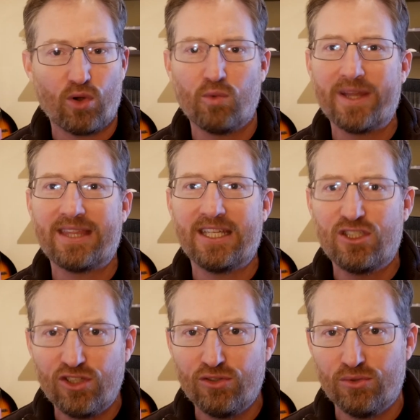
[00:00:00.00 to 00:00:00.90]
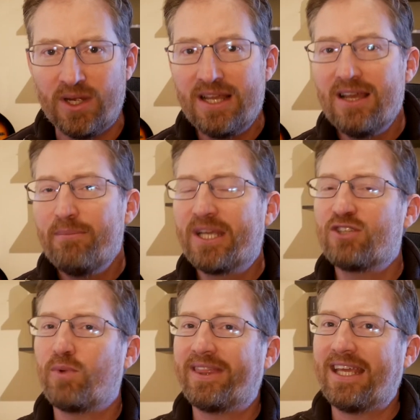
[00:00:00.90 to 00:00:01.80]
or what they do,
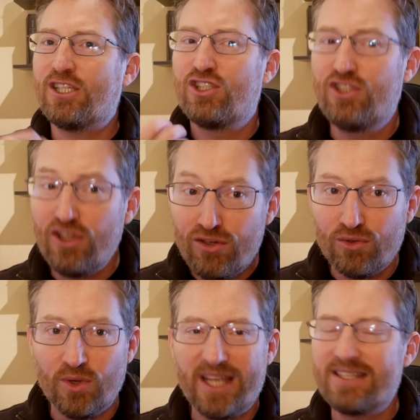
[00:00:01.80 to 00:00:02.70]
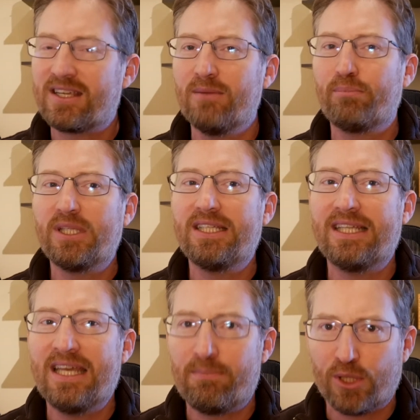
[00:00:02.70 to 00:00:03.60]
because what they do is
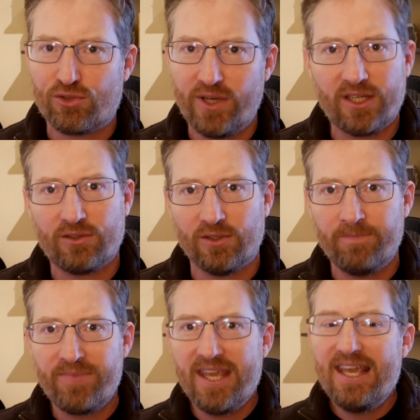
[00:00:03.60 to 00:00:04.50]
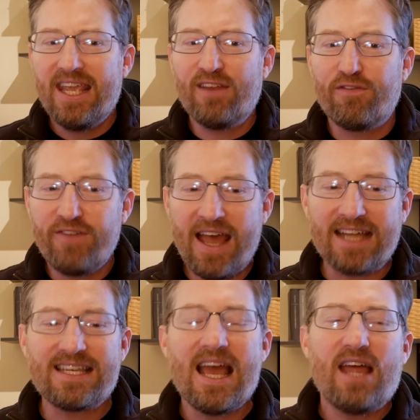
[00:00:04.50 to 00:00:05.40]
completely hypocritical. In
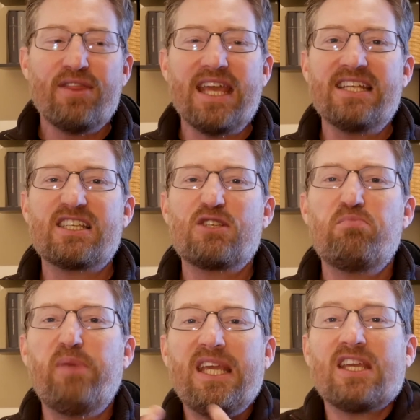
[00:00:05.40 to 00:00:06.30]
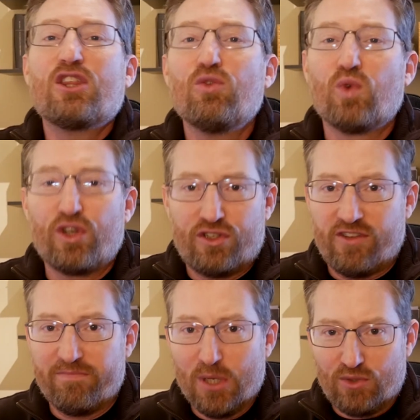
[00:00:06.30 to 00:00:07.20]
fact, they speak the words
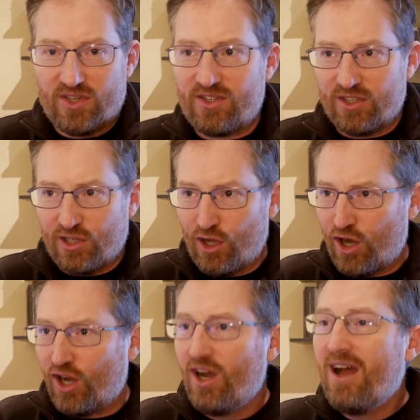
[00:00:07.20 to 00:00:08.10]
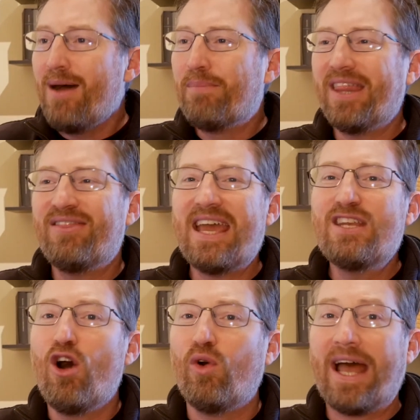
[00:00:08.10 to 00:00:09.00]
of Moses' law, but they
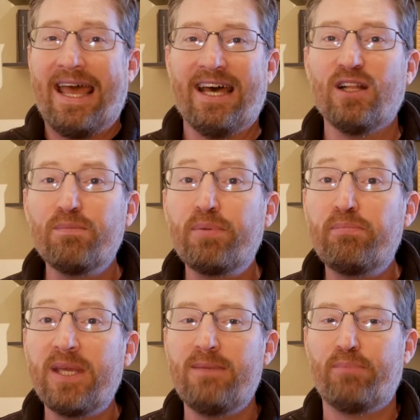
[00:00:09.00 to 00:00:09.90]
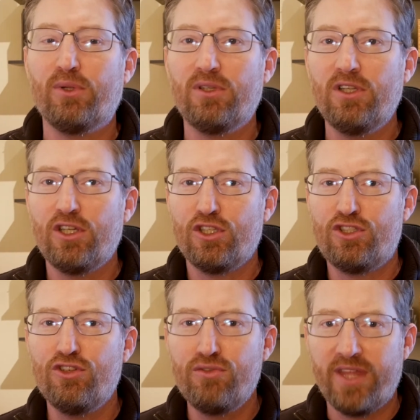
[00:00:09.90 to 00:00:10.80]
don't help people
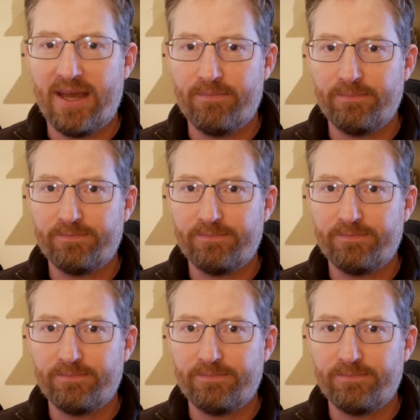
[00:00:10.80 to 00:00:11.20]
do them.